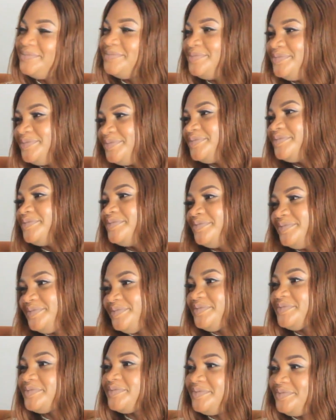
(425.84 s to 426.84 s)
Of course,
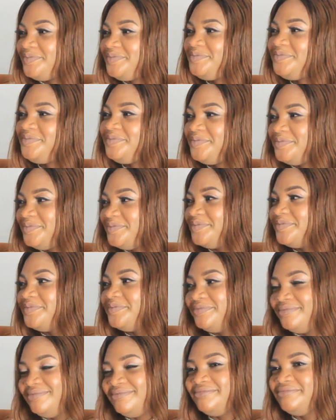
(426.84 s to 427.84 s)
that's most
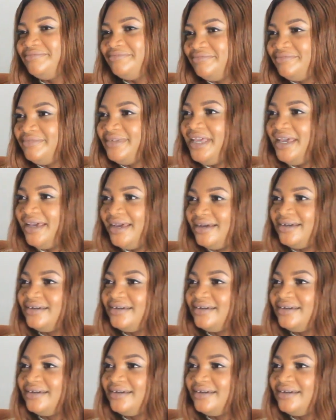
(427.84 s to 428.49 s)
important. I mean,